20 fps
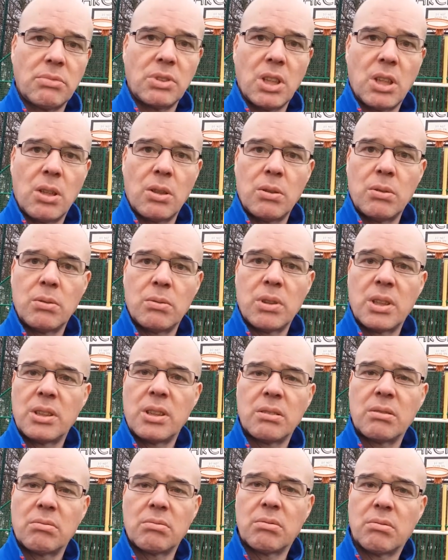"No, I
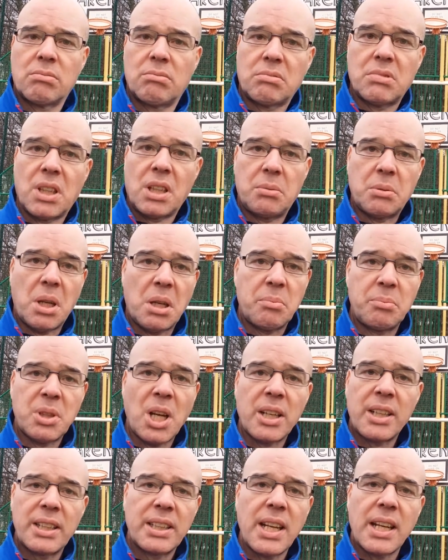don't. I'm
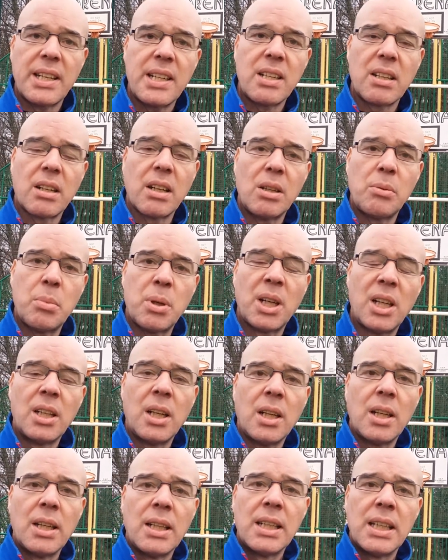not in any club."
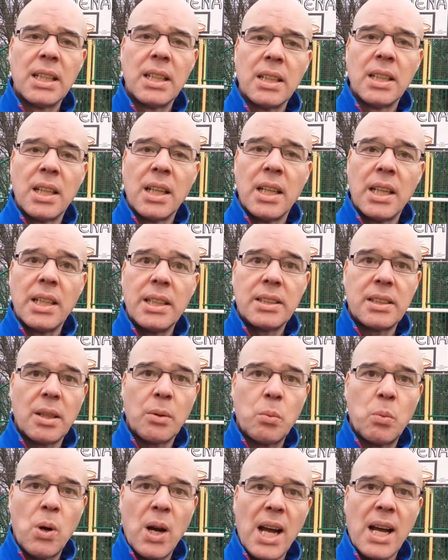He
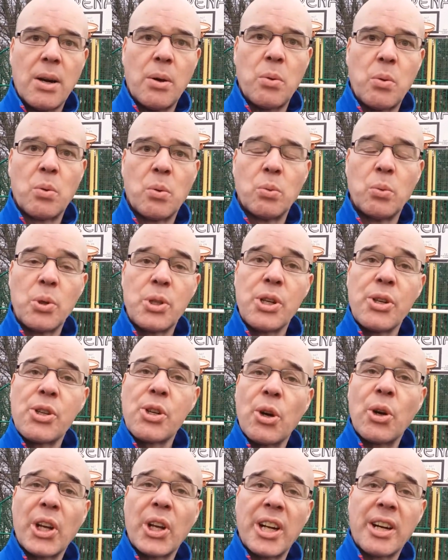said, "Wow, would you
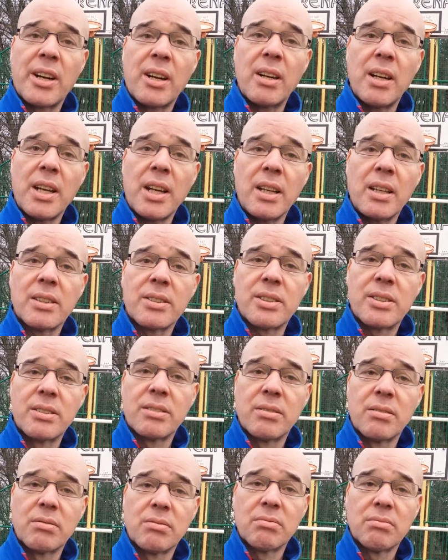join Aer
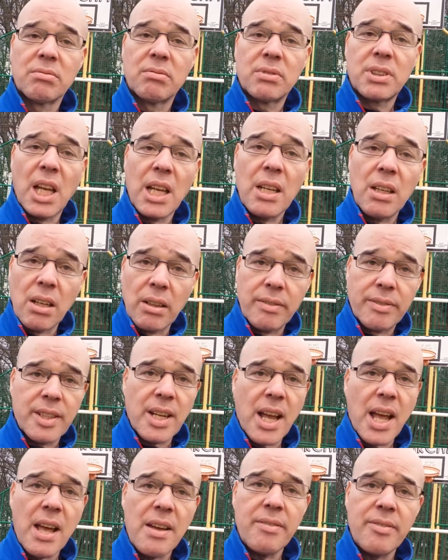Lingus? They'd love
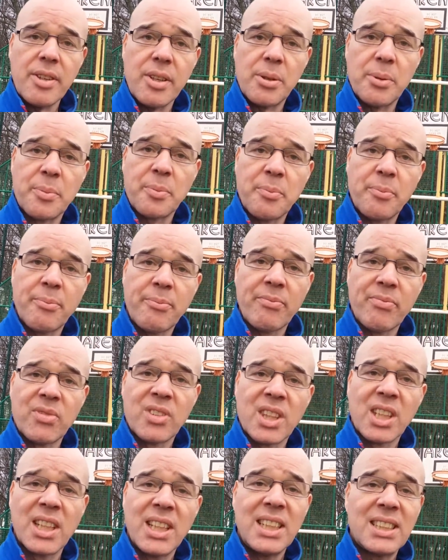to have you."
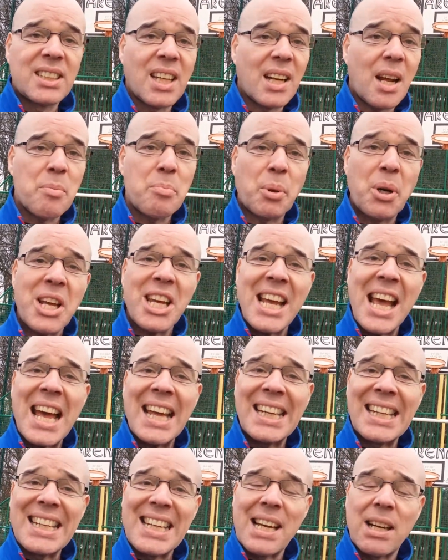He said, "I bring
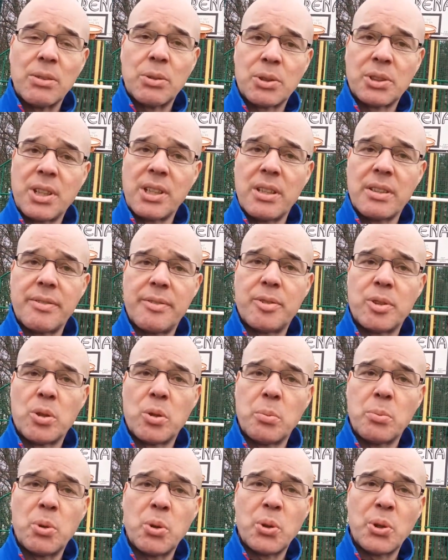Andy out 3 or
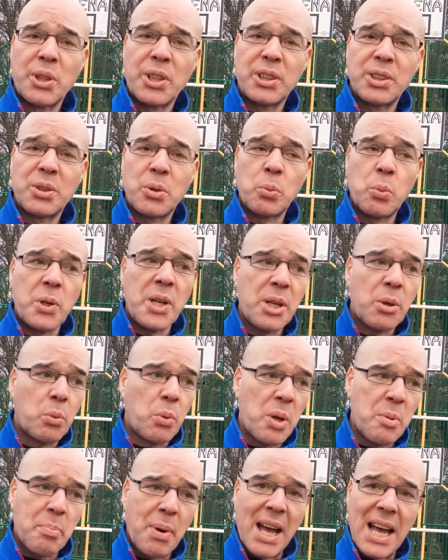4 mornings a week.
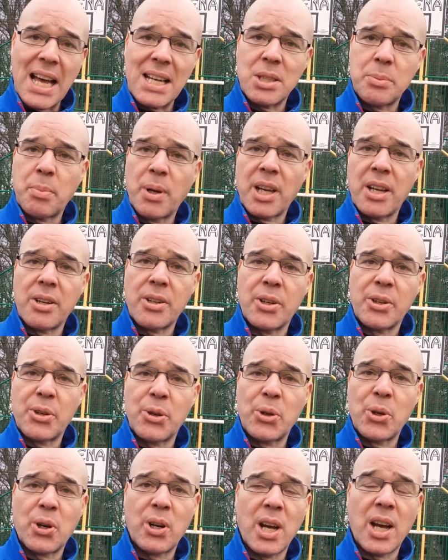We pass by your
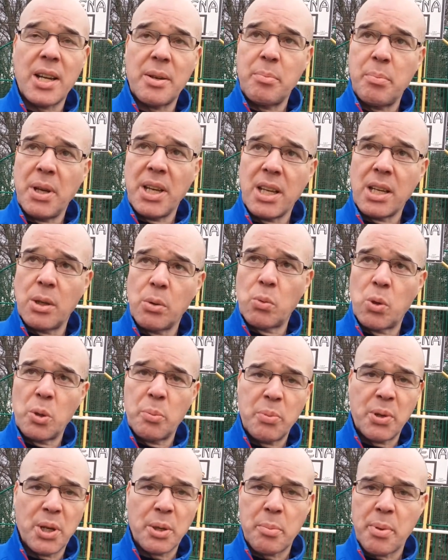door. I'd pick you
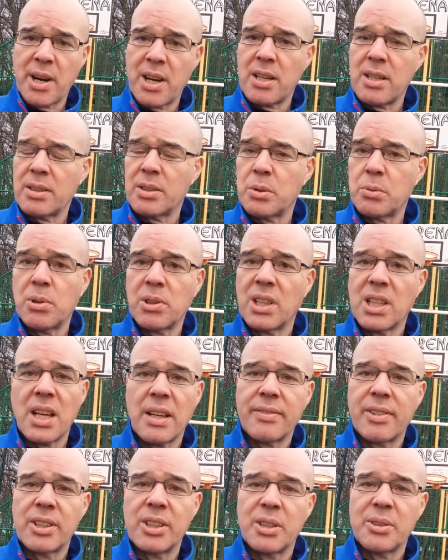up. Your parents wouldn't
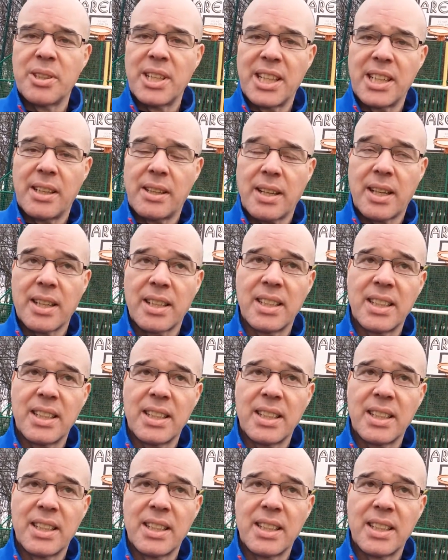have to do anything."